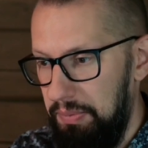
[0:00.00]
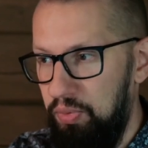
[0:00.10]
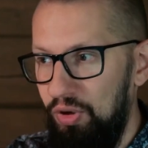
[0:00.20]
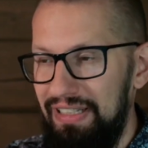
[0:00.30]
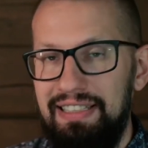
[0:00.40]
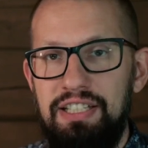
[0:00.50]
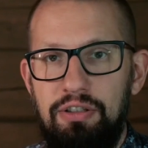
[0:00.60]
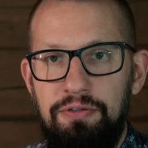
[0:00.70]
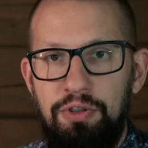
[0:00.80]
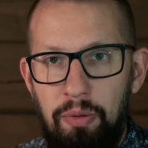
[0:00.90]
a bullet
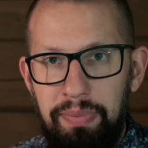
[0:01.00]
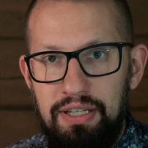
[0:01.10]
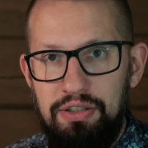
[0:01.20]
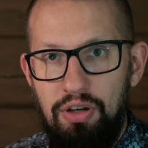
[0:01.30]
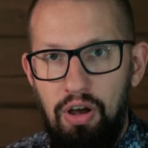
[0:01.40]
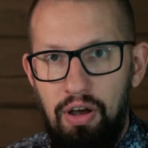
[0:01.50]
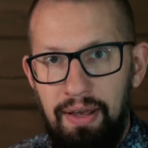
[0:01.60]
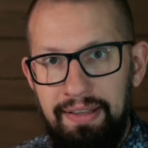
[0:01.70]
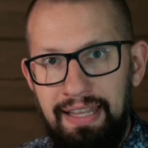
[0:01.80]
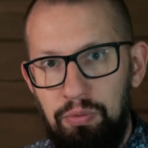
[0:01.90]
list of topics
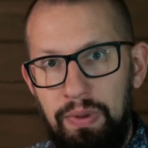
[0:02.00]
that